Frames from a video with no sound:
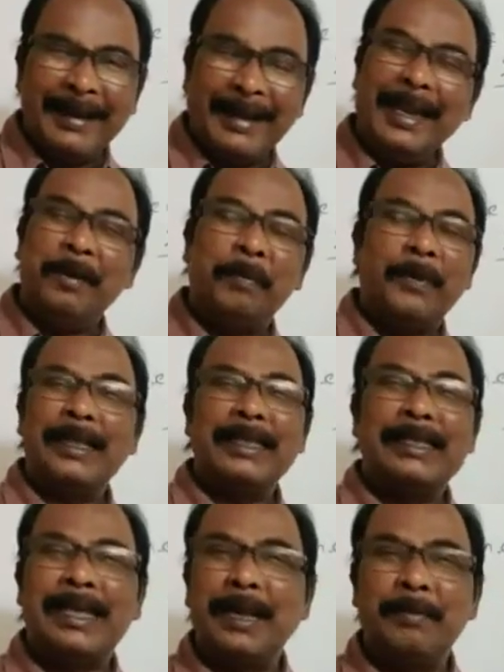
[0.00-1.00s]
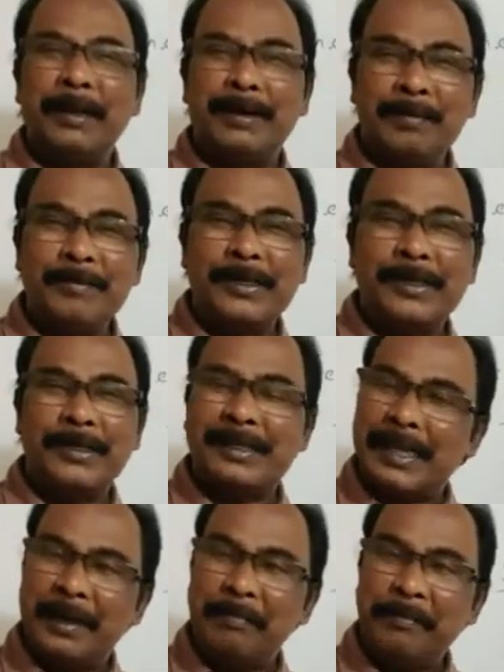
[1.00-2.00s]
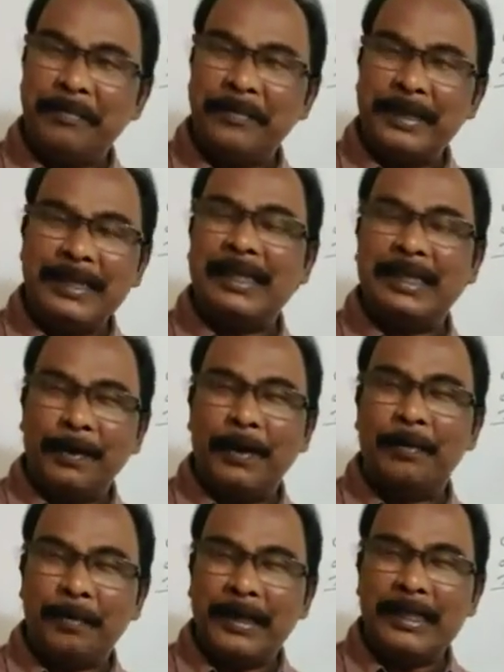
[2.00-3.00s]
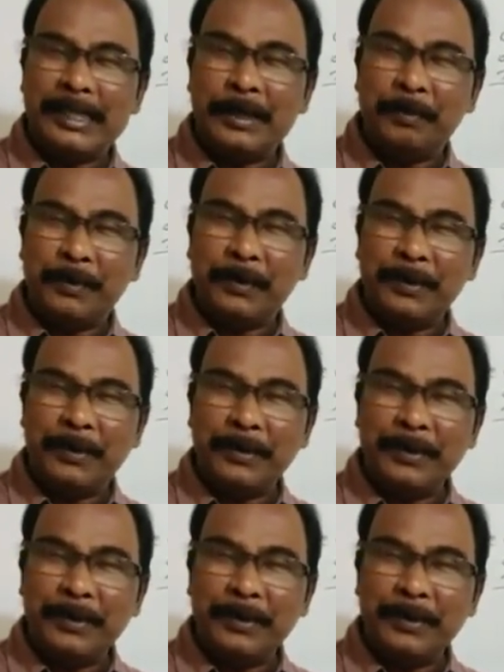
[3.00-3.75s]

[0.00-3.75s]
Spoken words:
till potential becomes same. This is our principle.